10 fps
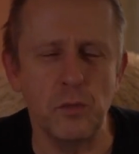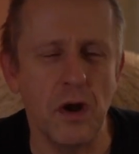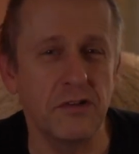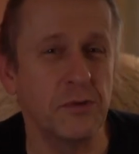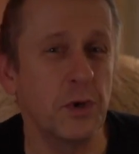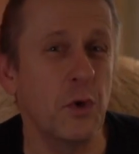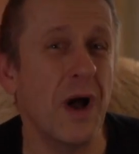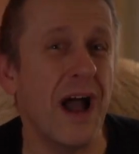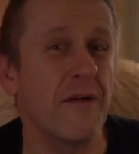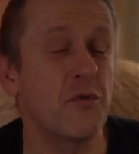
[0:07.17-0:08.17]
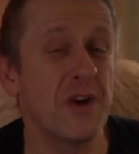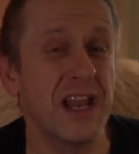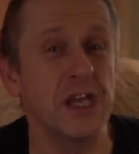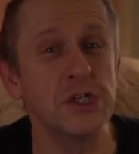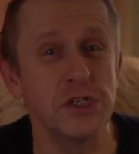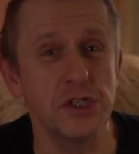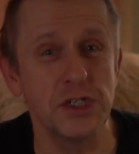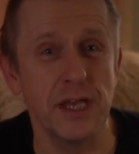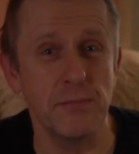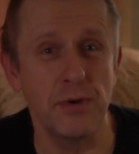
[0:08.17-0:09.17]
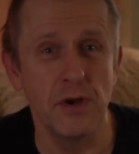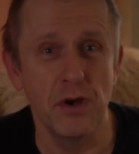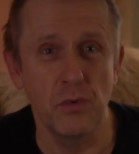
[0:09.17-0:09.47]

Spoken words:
Where is it? We all have a relationship